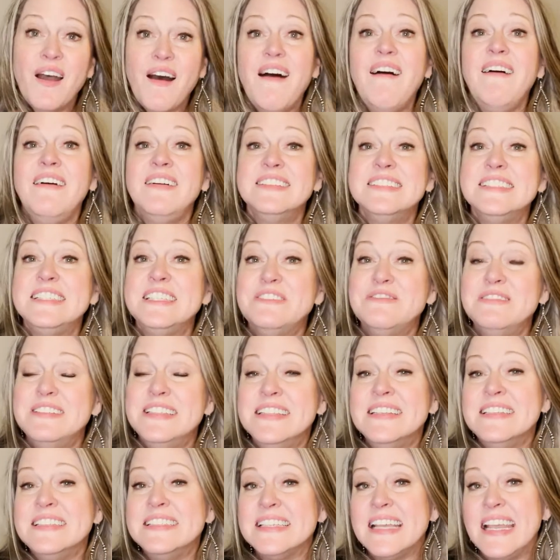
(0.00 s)
Also in
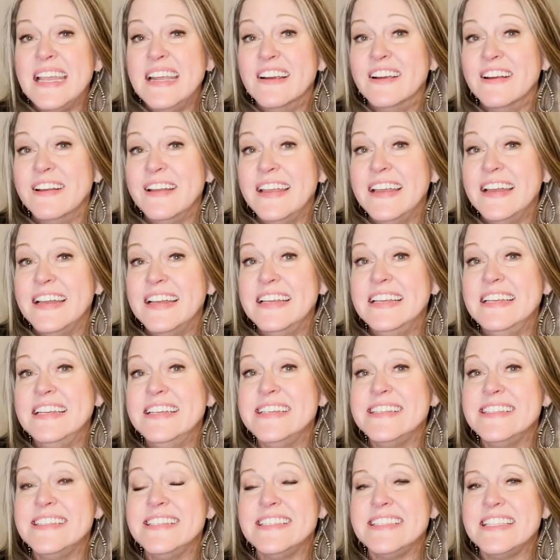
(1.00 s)
this area
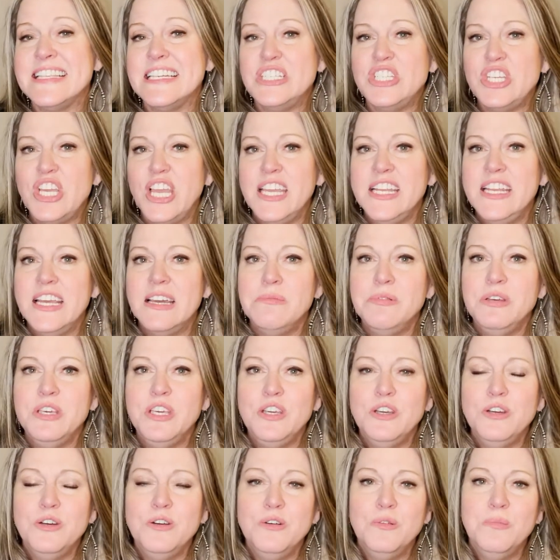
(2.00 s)
is the
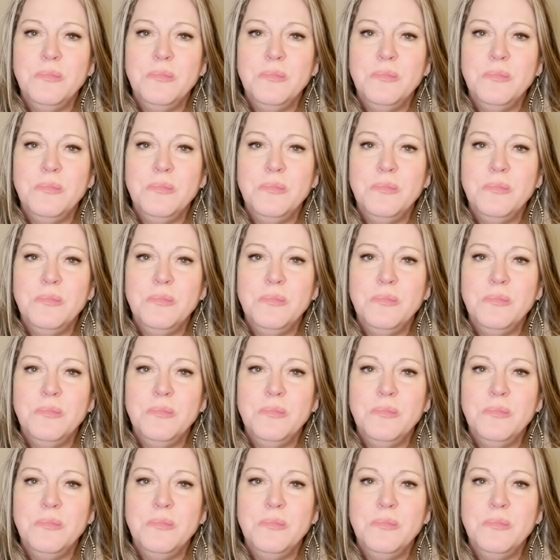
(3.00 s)
JW